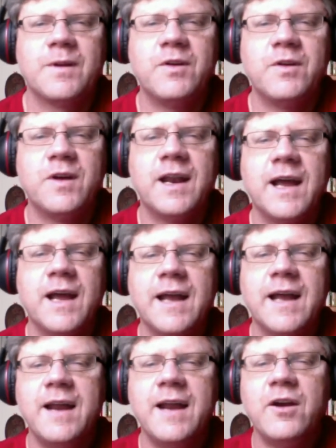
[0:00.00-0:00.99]
connect.
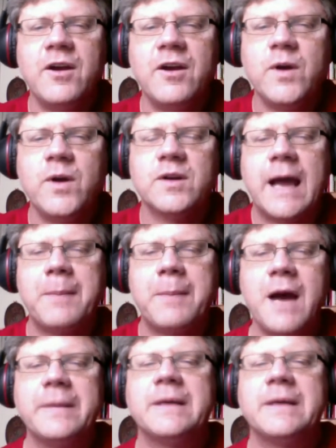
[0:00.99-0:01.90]
Andy, are you on your laptop?